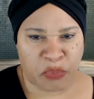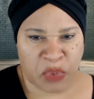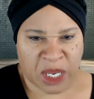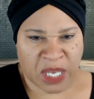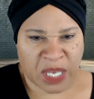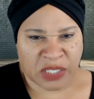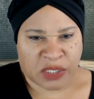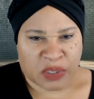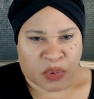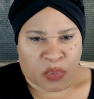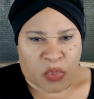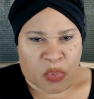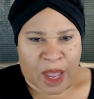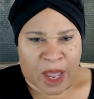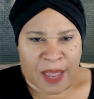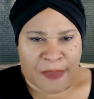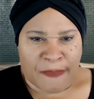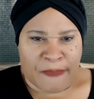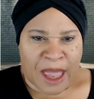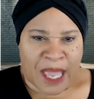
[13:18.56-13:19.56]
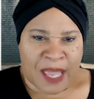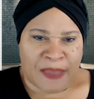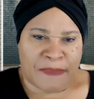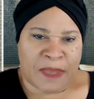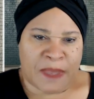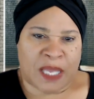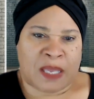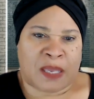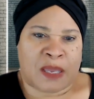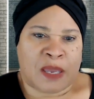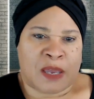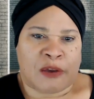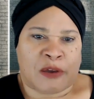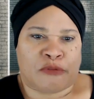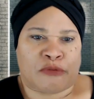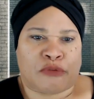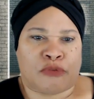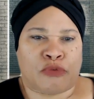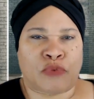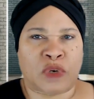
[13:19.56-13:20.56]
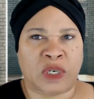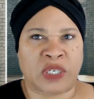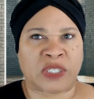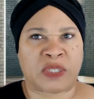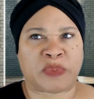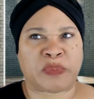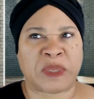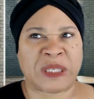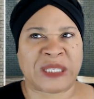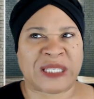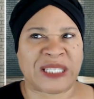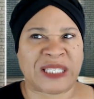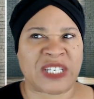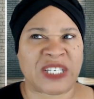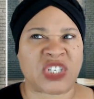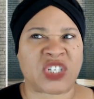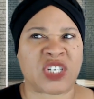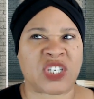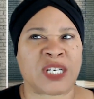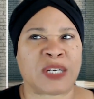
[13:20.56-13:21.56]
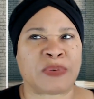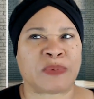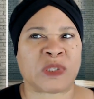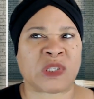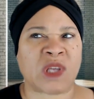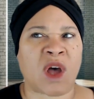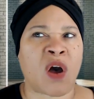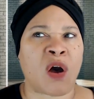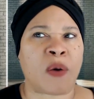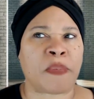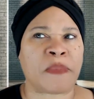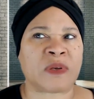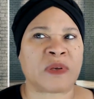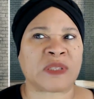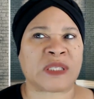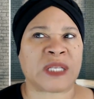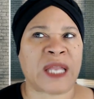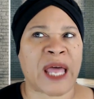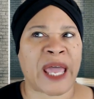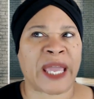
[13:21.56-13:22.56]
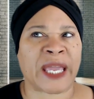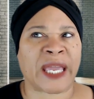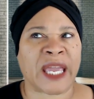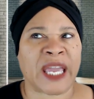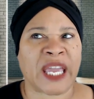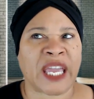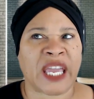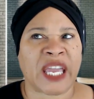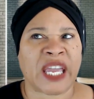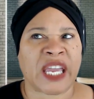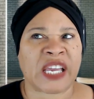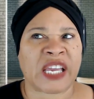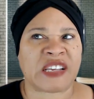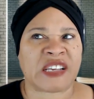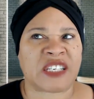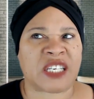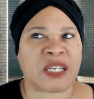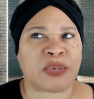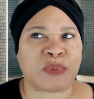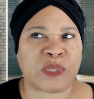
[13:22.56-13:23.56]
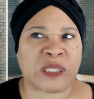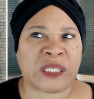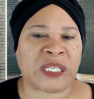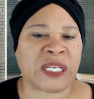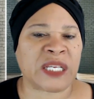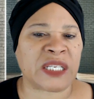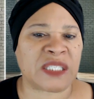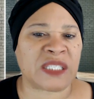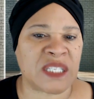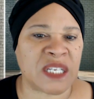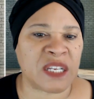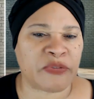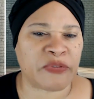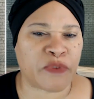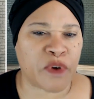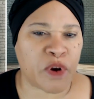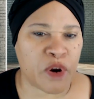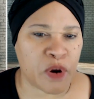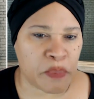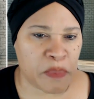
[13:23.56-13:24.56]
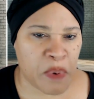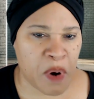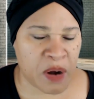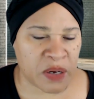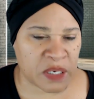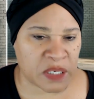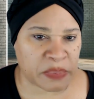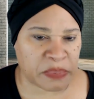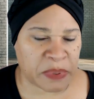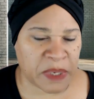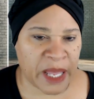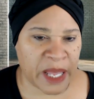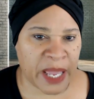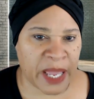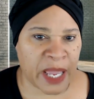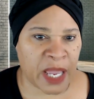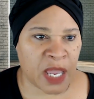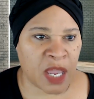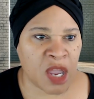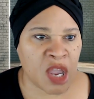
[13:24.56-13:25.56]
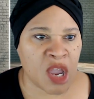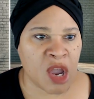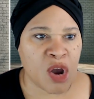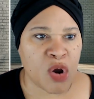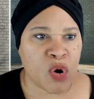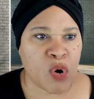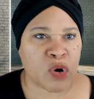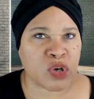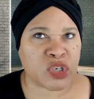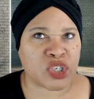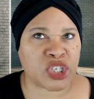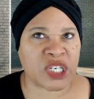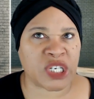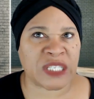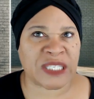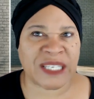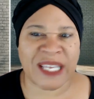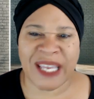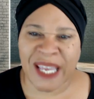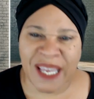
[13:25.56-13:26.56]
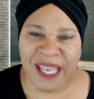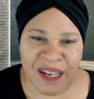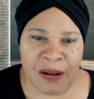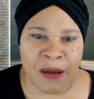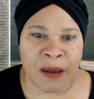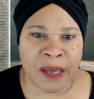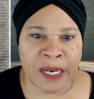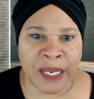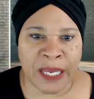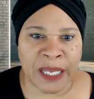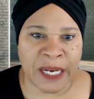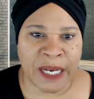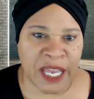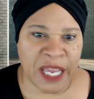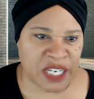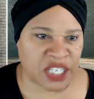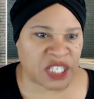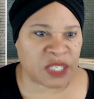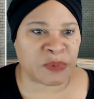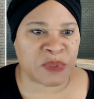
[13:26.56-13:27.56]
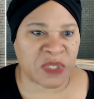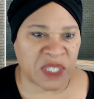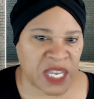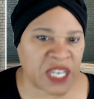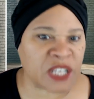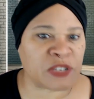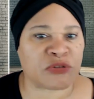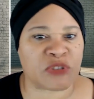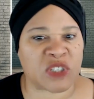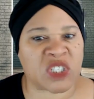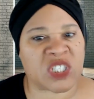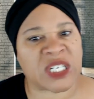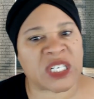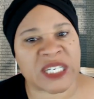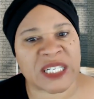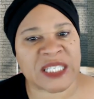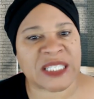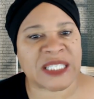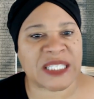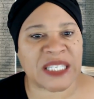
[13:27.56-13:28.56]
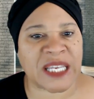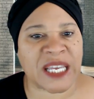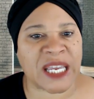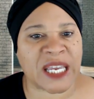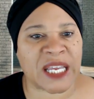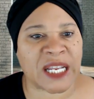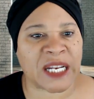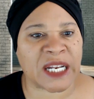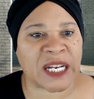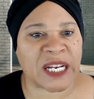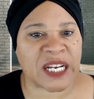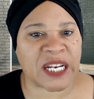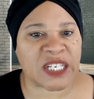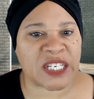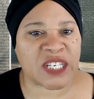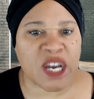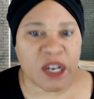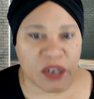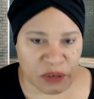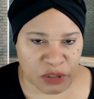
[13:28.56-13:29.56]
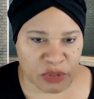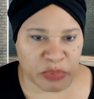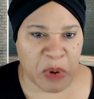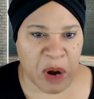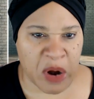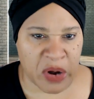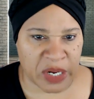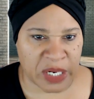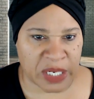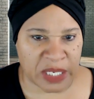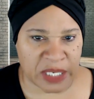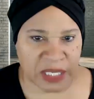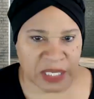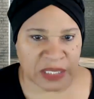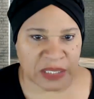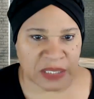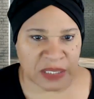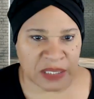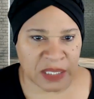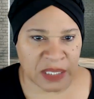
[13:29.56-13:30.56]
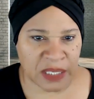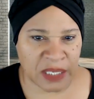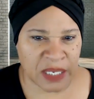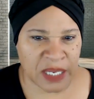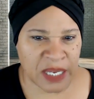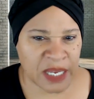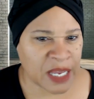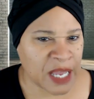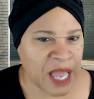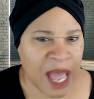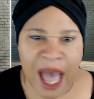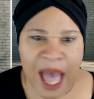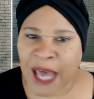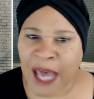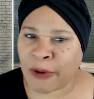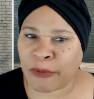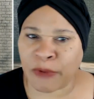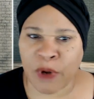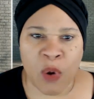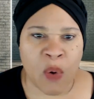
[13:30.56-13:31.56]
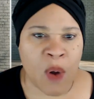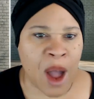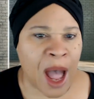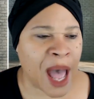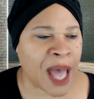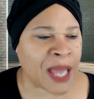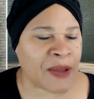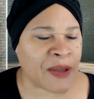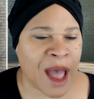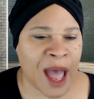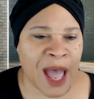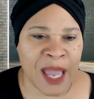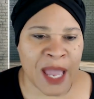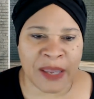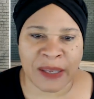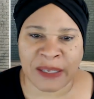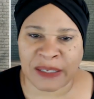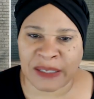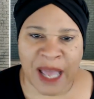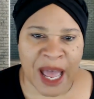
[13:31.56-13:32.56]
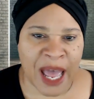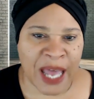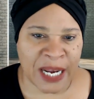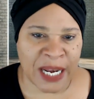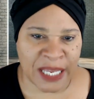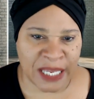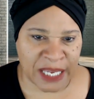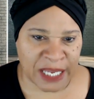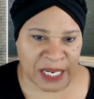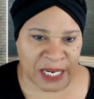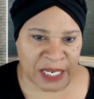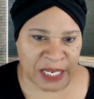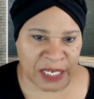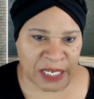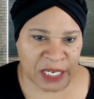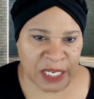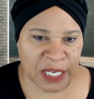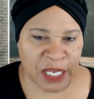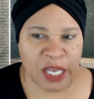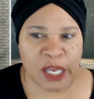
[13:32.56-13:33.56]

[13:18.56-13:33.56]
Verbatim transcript: Because the way Mamie was positioned, it was almost like she was listening for her part to play, or she's in on it and she was interested in seeing Tucker's part in this. I don't know. I I I didn't get it.